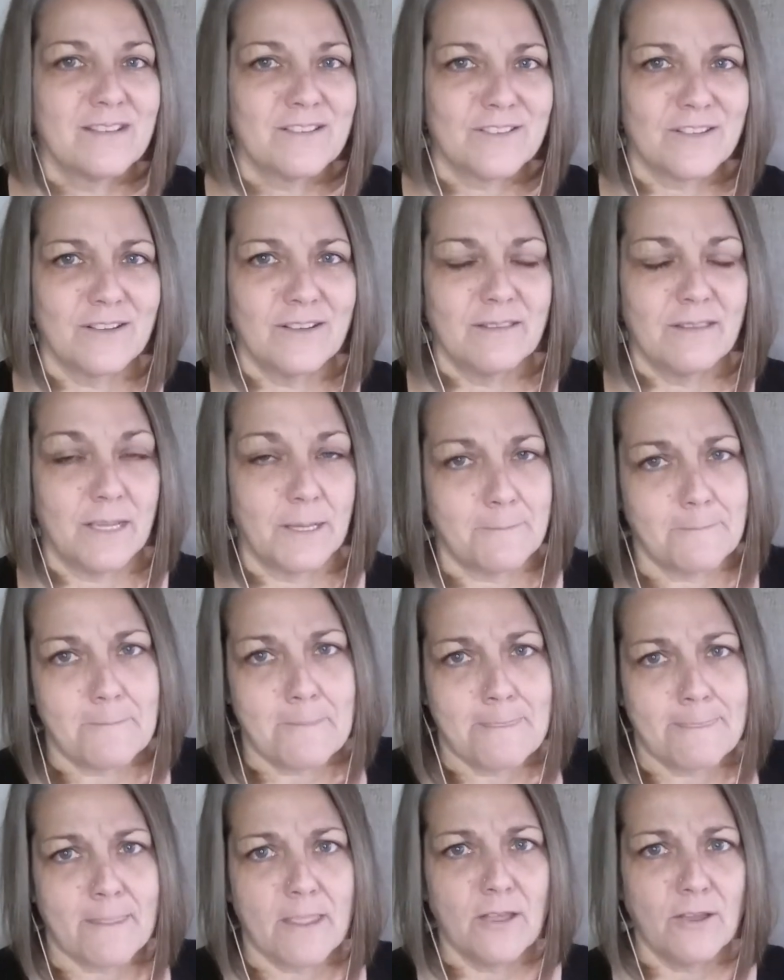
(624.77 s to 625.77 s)
So you think,
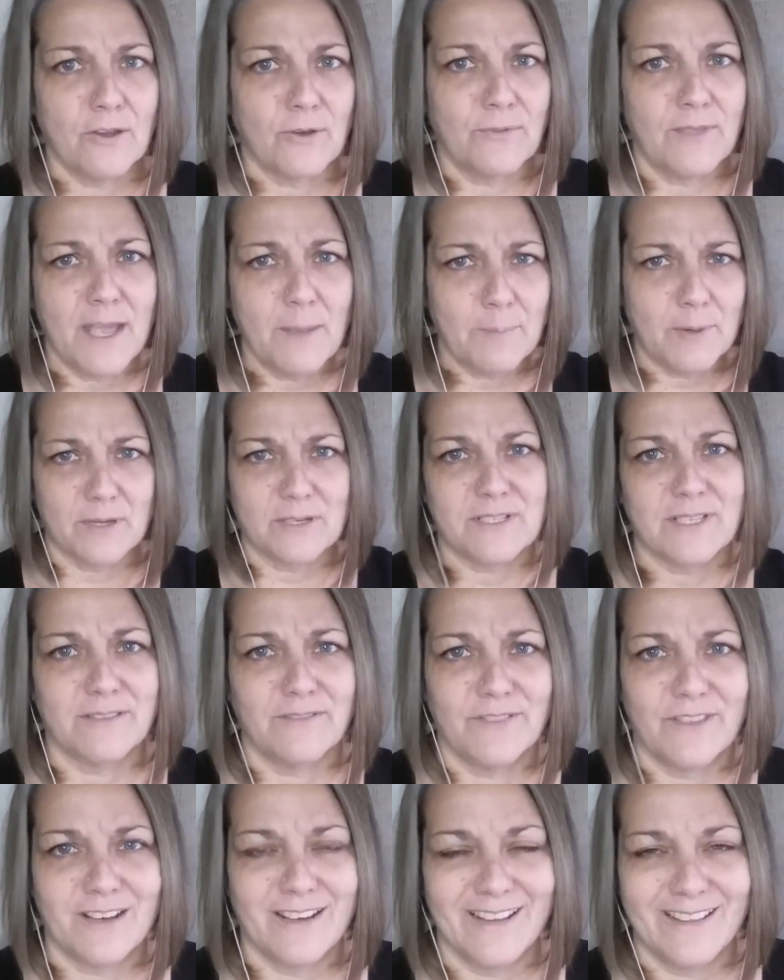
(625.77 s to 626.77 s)
oh, that
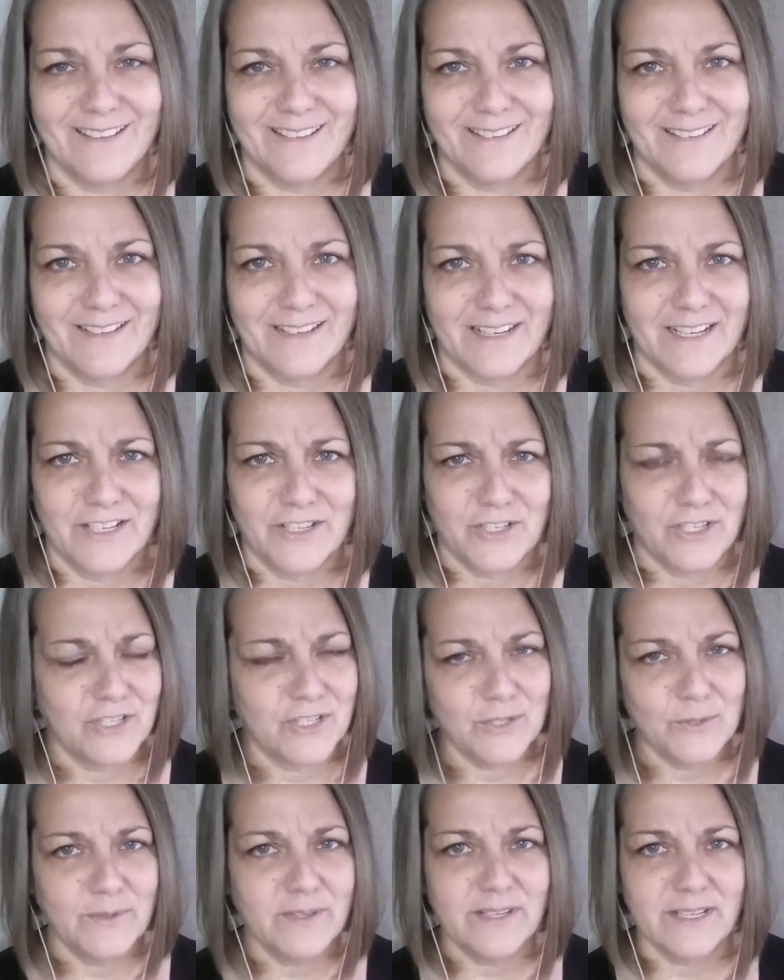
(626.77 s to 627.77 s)
person thought that I should
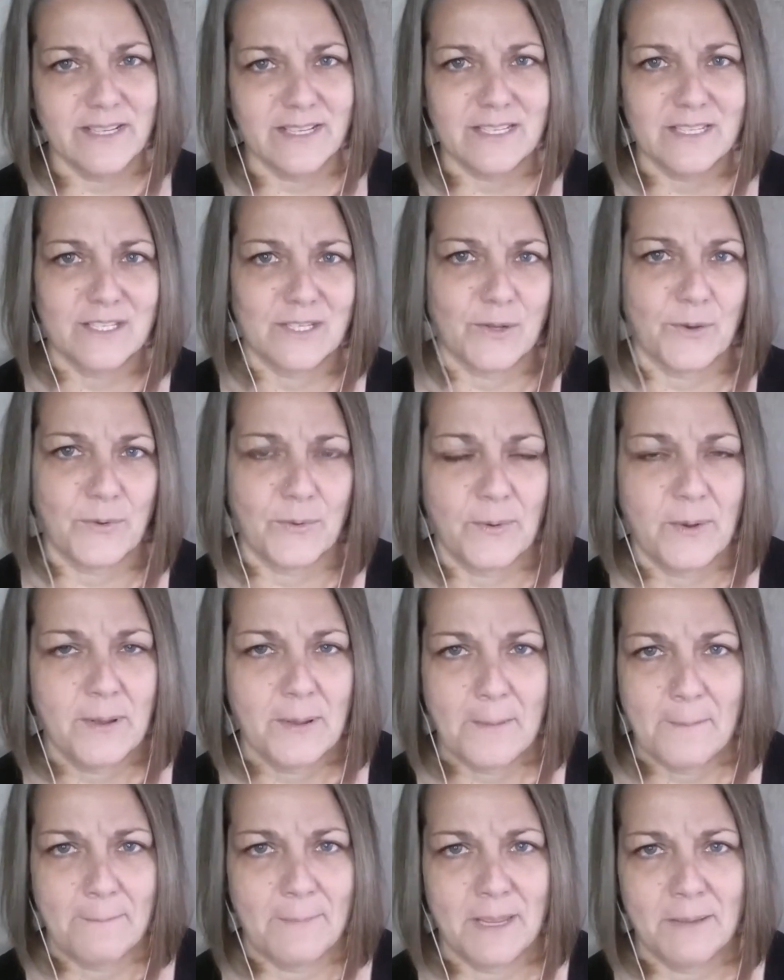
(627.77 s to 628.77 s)
do this, so
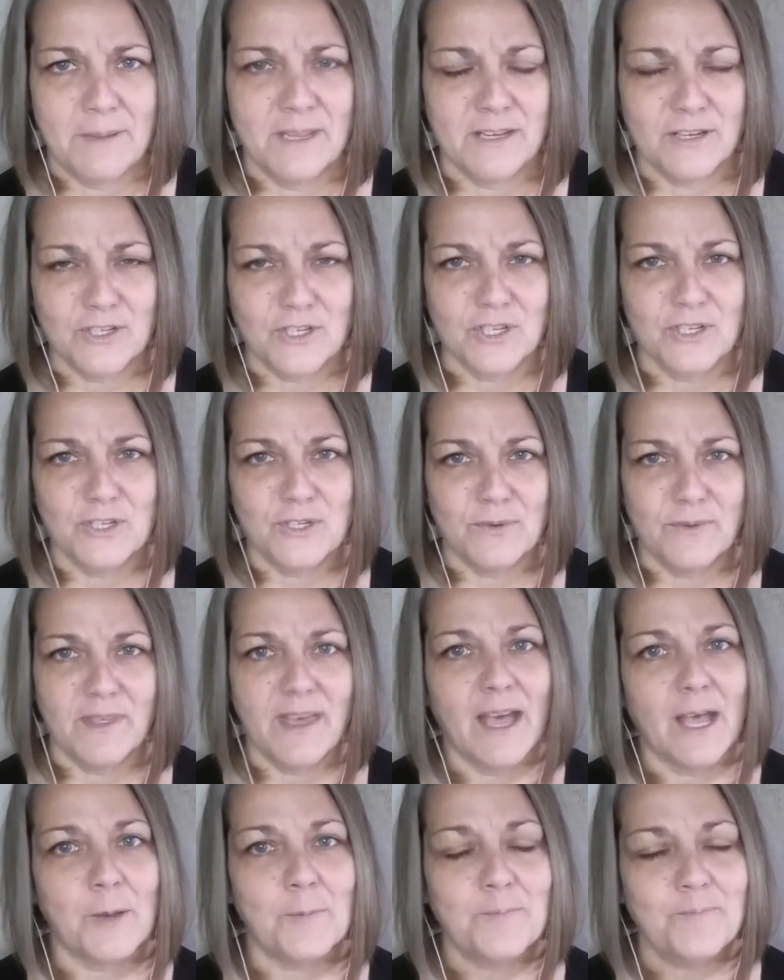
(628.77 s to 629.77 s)
maybe I should do
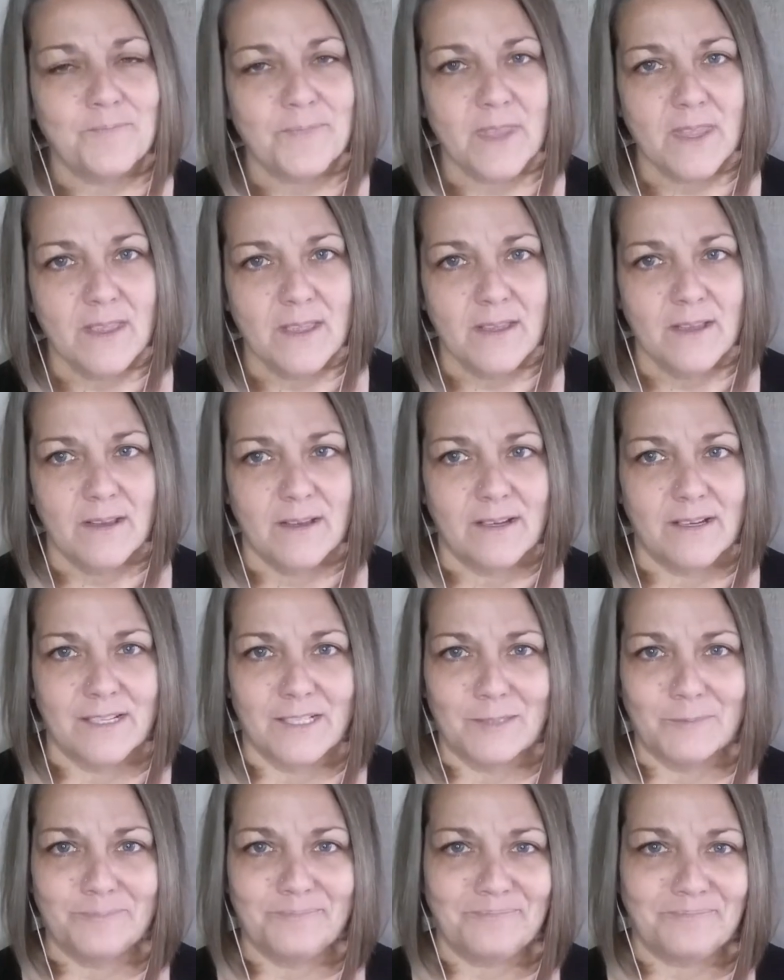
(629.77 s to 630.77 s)
that.
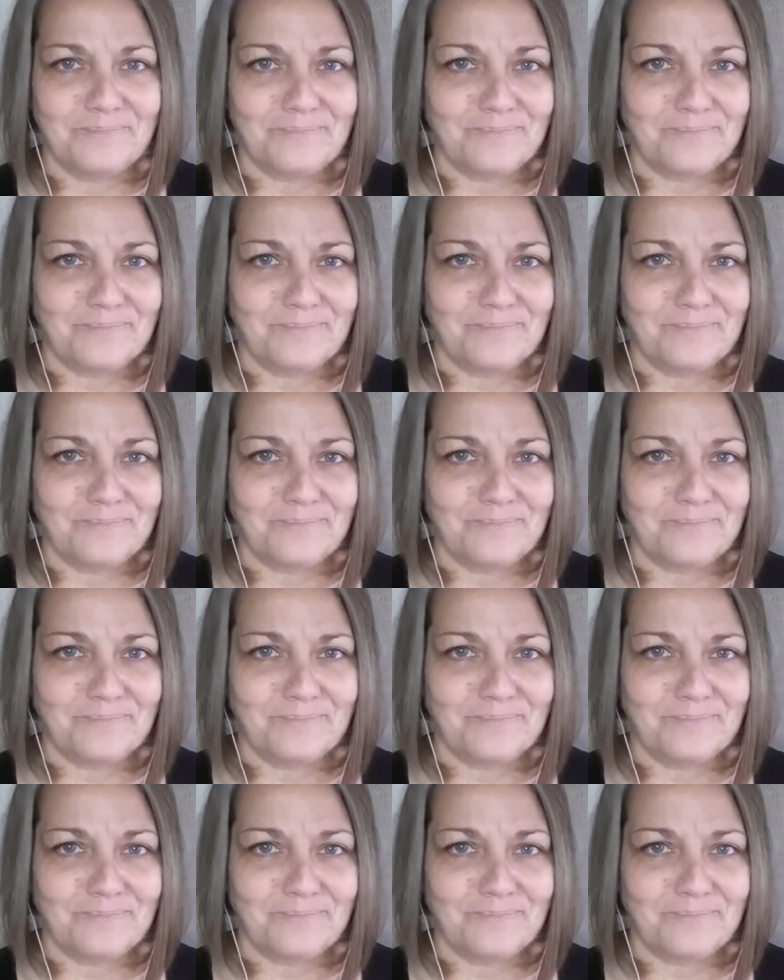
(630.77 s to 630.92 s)
Um,